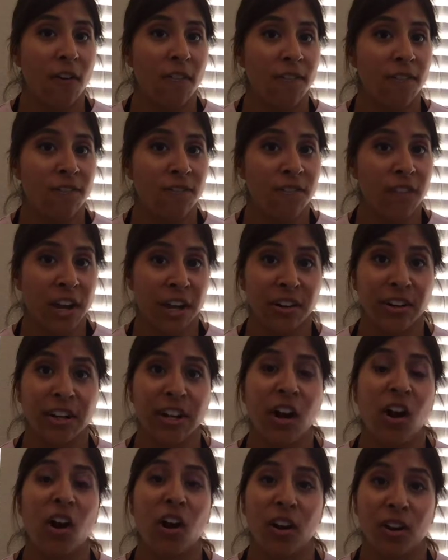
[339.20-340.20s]
very
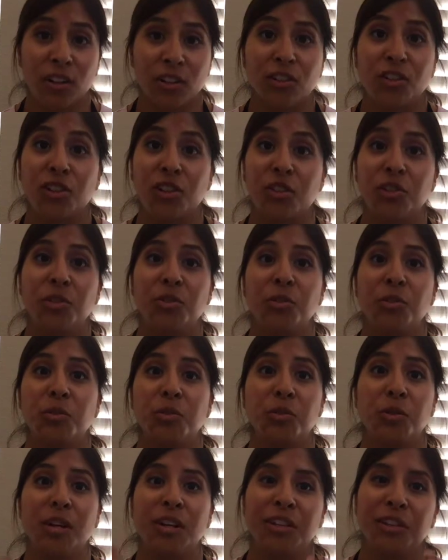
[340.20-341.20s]
hard
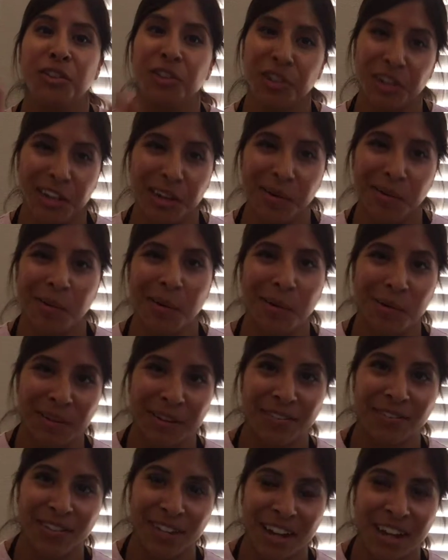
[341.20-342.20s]
to look at what
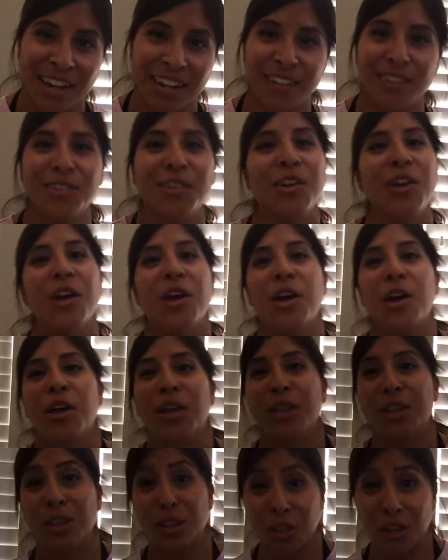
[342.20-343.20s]
we've done,
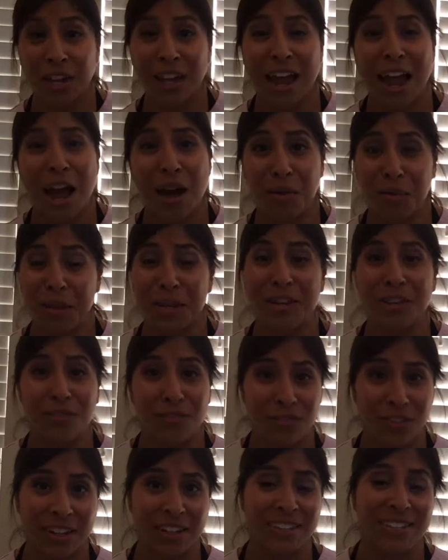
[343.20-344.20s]
look at how we can
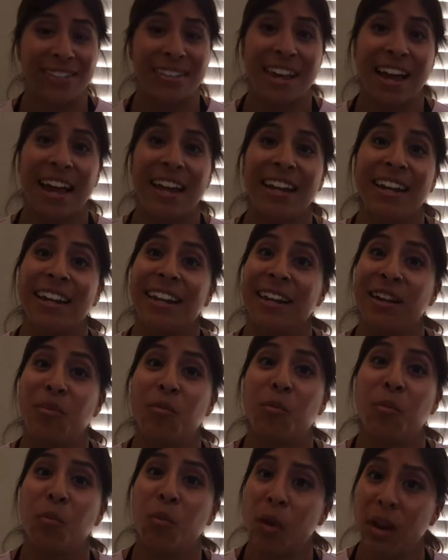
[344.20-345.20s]
fix that, and
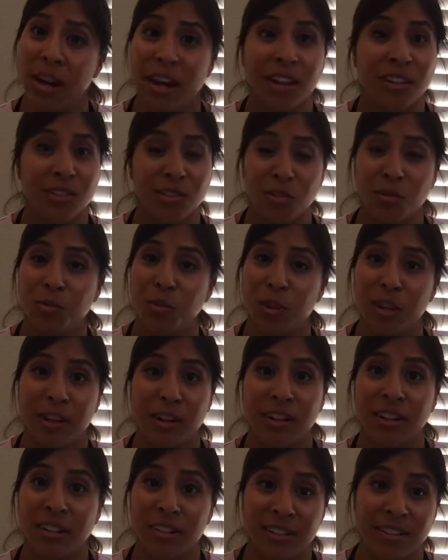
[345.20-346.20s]
what else there
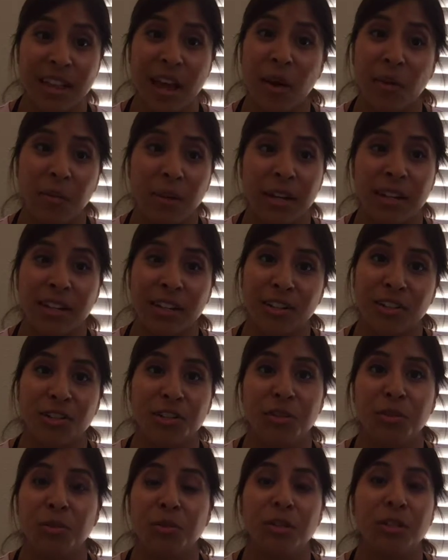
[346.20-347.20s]
is that we can
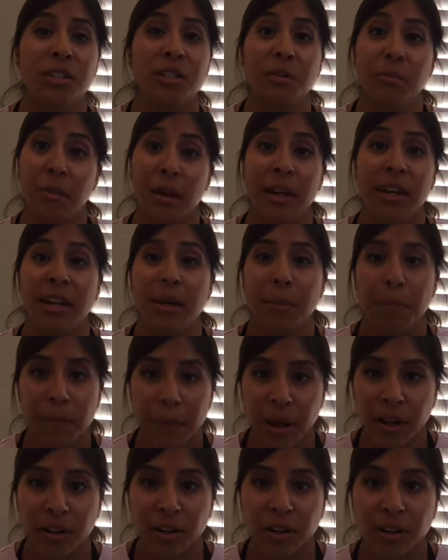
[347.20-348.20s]
do to make it
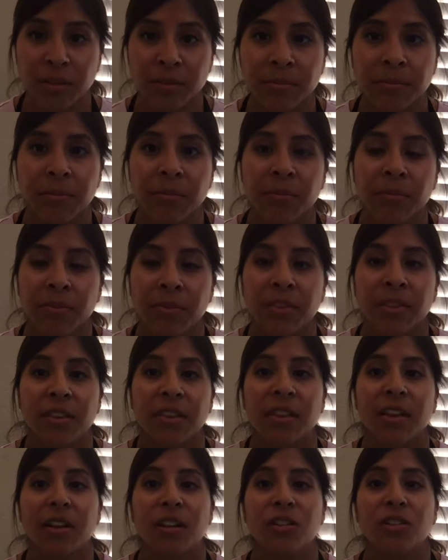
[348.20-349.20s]
better.
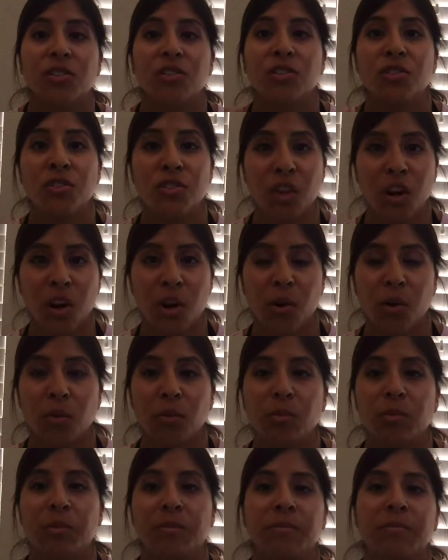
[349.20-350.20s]
So,
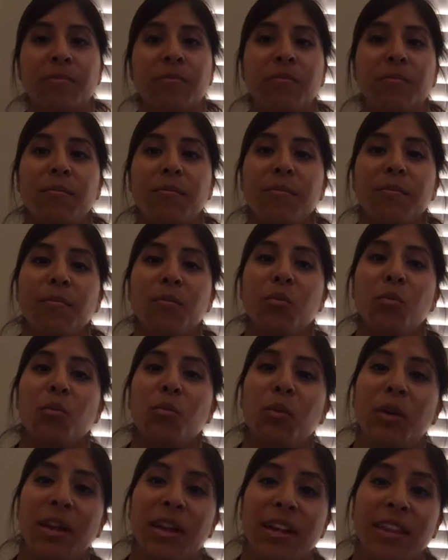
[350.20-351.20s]

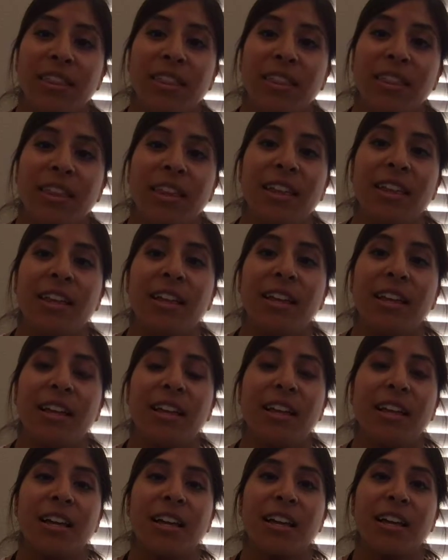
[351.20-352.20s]
with
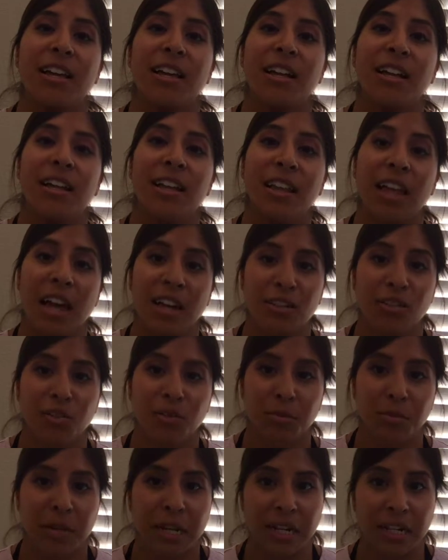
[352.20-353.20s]

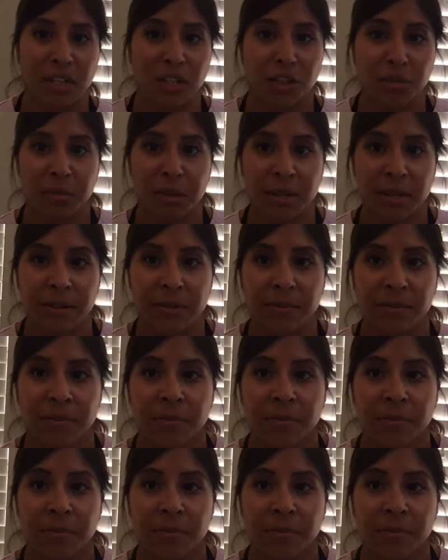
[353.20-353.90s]
classroom management,